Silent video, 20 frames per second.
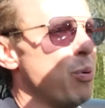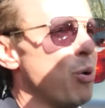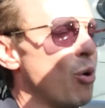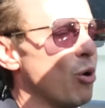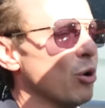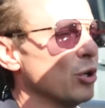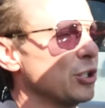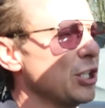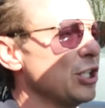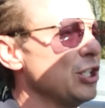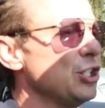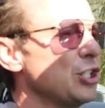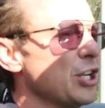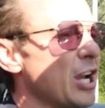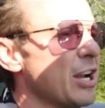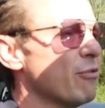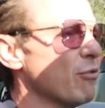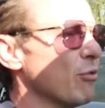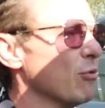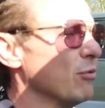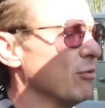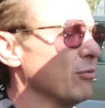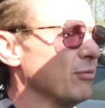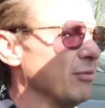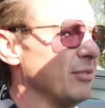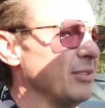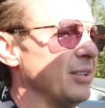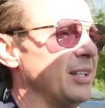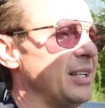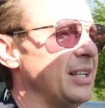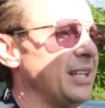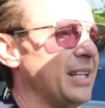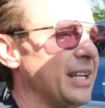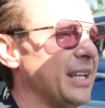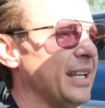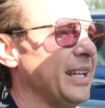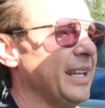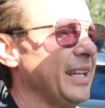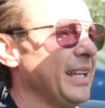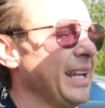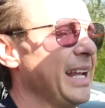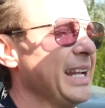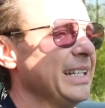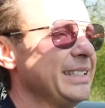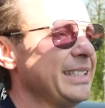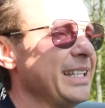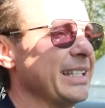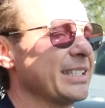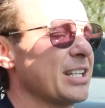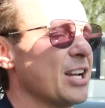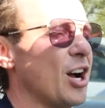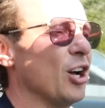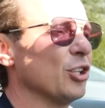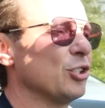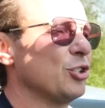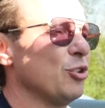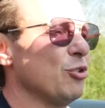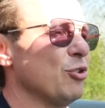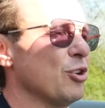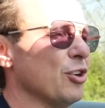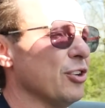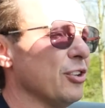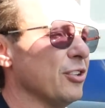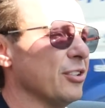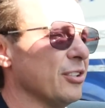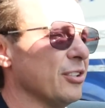Porsche in general. Is this car too good?